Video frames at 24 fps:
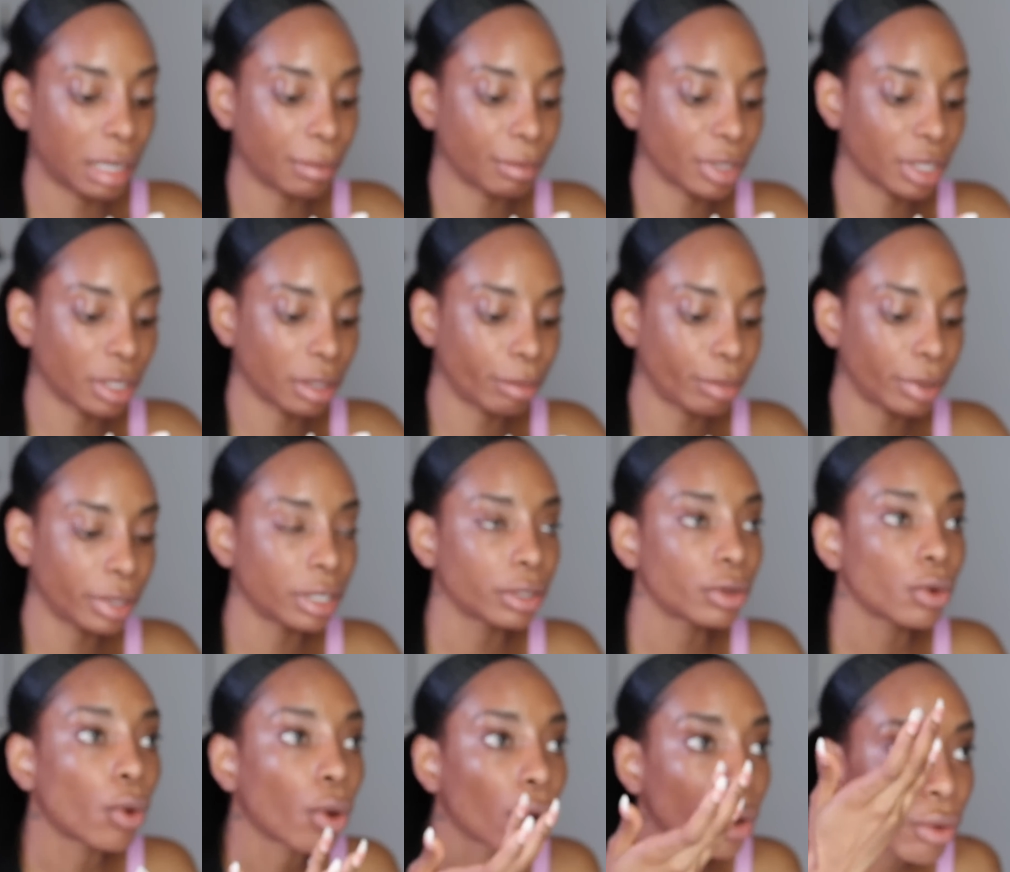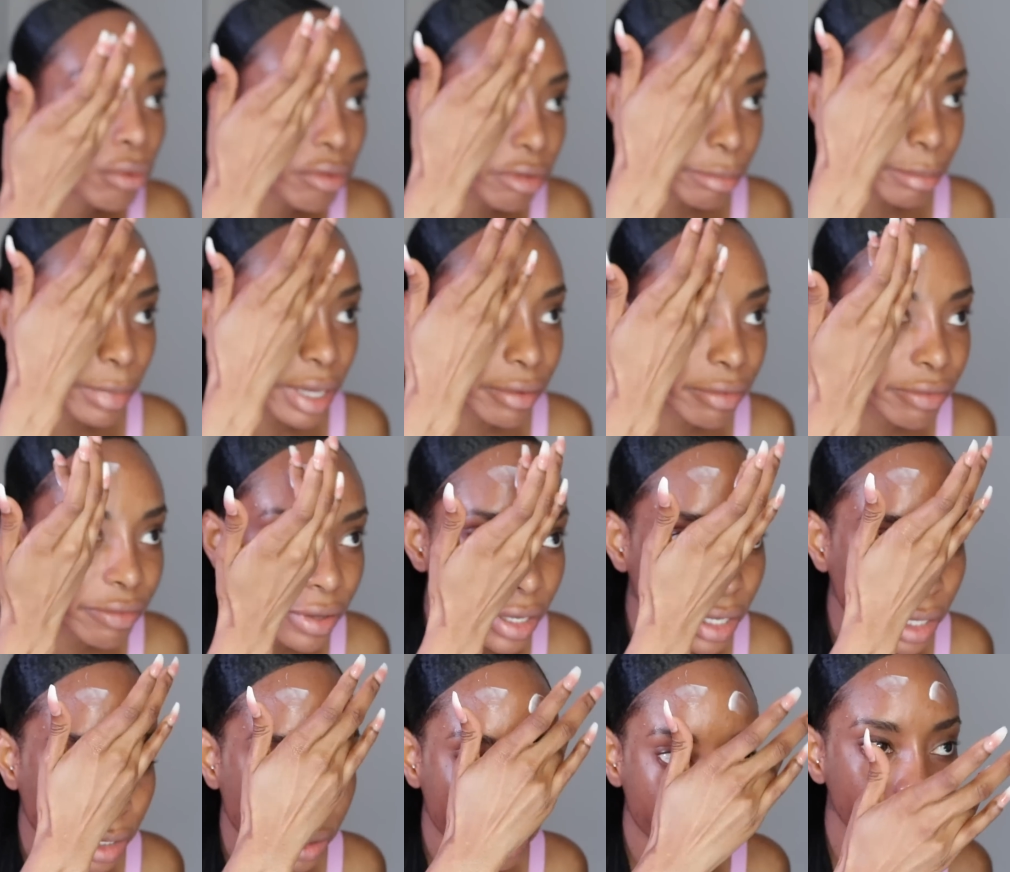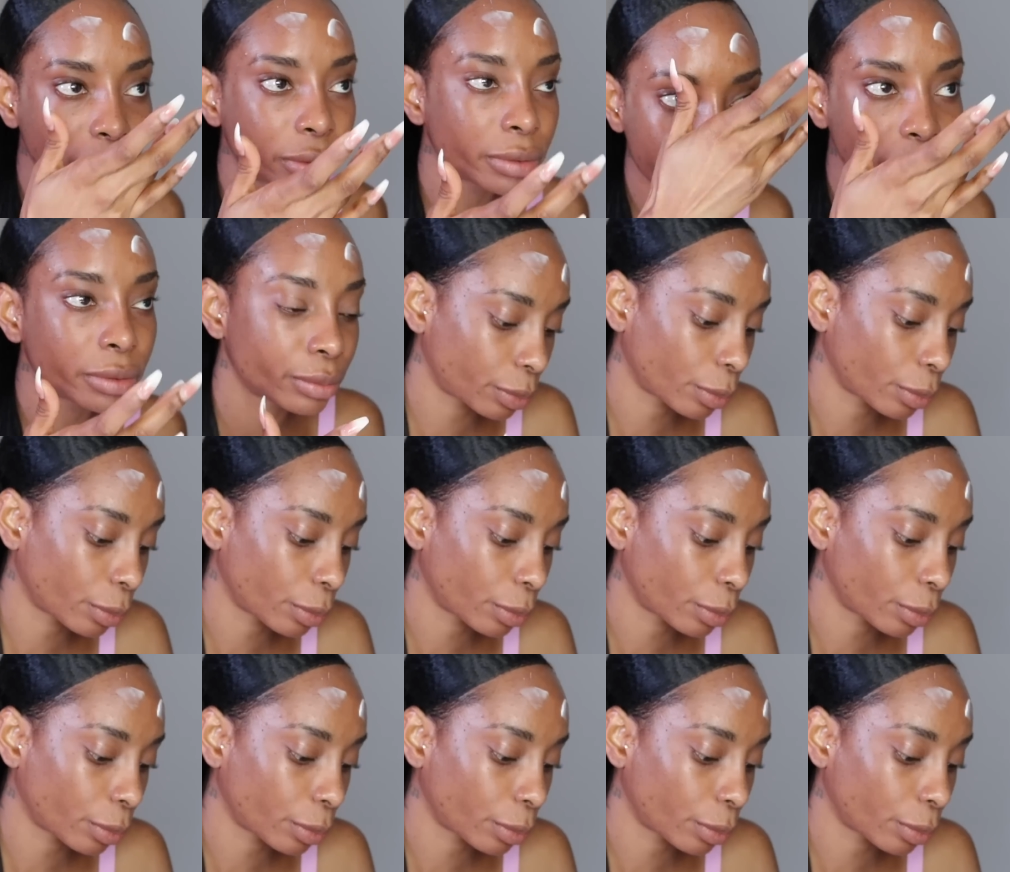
I'm gonna put it all over my face.